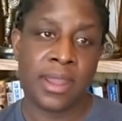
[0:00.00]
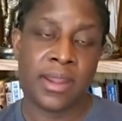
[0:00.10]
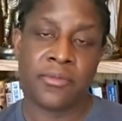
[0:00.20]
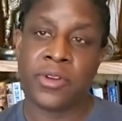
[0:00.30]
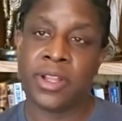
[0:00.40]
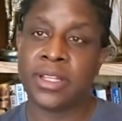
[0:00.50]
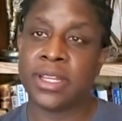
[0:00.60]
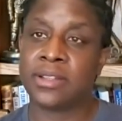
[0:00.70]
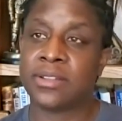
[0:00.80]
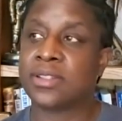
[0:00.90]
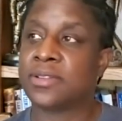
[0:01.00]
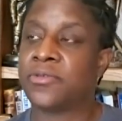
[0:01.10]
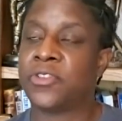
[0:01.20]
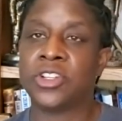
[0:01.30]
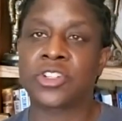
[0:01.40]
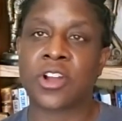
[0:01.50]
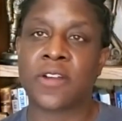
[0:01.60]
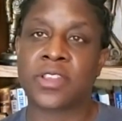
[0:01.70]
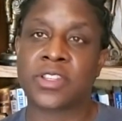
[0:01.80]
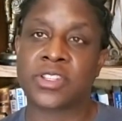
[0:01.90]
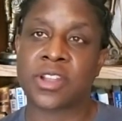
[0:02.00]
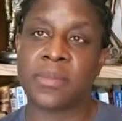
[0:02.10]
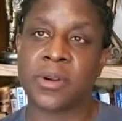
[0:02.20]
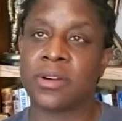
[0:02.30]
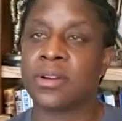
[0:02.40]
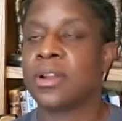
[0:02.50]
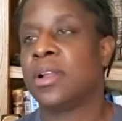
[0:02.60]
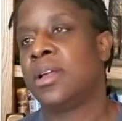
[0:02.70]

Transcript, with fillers: And really, to finish off this summer,